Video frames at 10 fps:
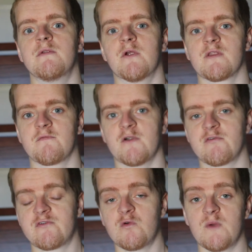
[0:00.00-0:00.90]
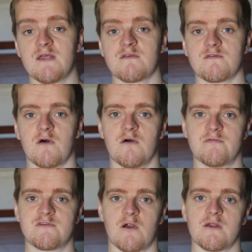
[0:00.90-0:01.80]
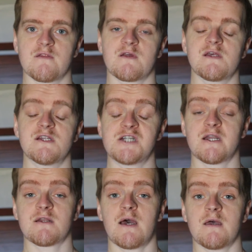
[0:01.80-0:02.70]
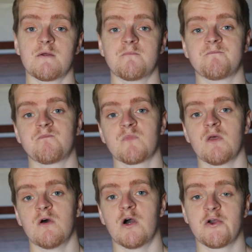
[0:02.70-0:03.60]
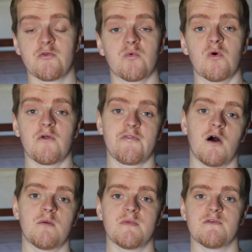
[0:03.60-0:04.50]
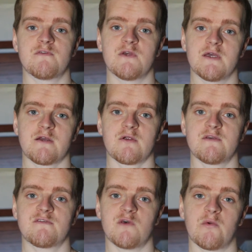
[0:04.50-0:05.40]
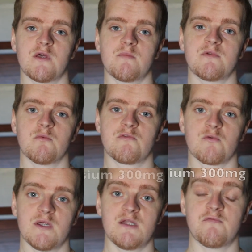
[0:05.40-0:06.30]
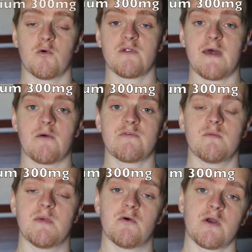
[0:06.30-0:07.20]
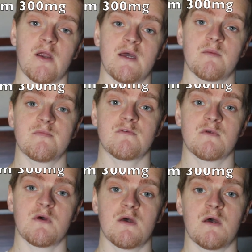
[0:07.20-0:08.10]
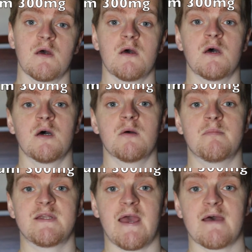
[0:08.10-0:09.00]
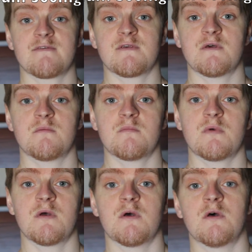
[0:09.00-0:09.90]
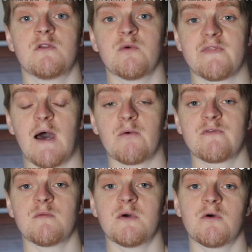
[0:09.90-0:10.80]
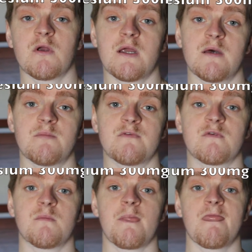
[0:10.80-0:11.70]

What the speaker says: during the first 2 weeks of starting the ketogenic diet. A good rule of thumb is to increase sodium to 3,000 to 4,000 milligrams, potassium to 1,000 milligrams,